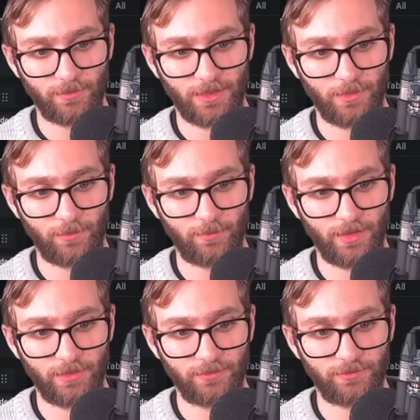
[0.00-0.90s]
Now we're
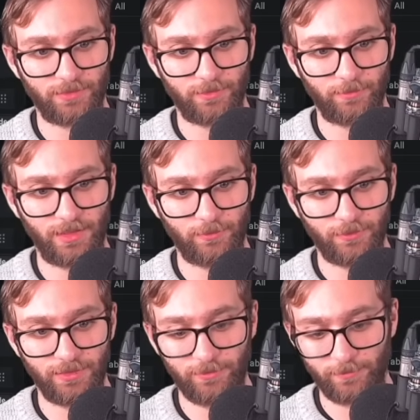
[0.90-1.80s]
monitoring
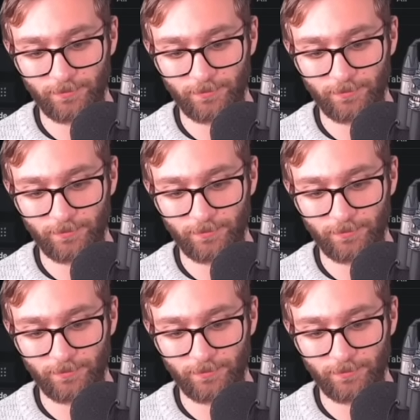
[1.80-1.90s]
memory.